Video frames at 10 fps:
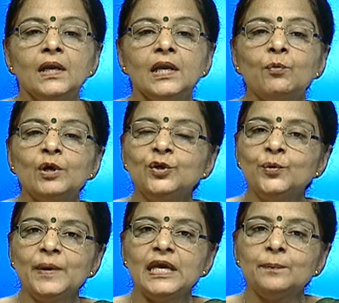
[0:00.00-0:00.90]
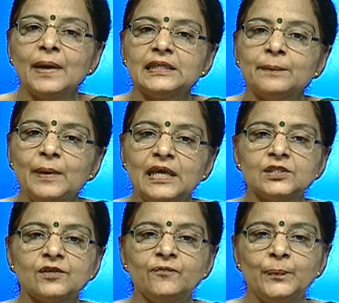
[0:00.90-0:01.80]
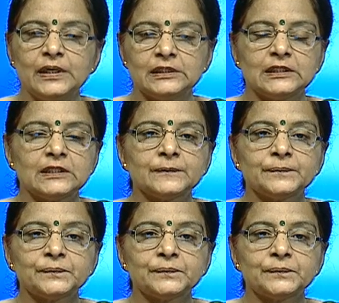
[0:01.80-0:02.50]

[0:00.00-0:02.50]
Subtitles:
Now, what do you mean by the place of birth?